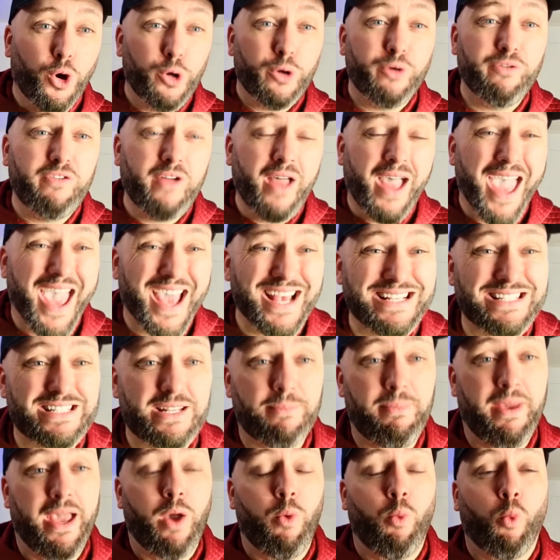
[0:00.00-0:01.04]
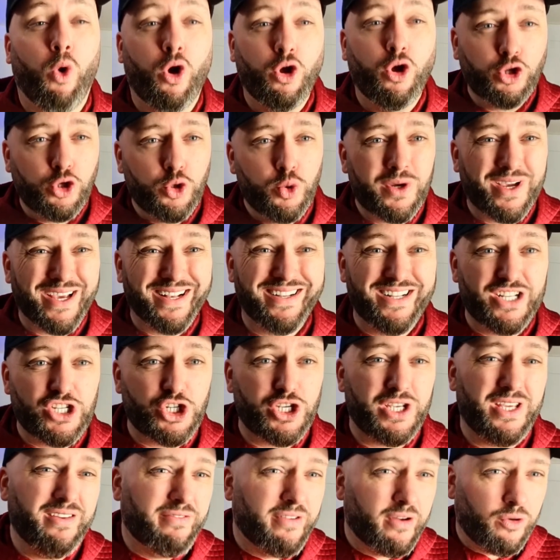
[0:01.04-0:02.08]
overestimate what you can
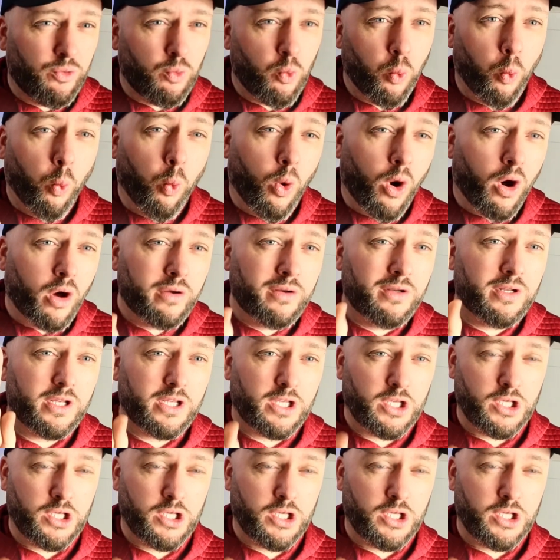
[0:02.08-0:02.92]
achieve in 1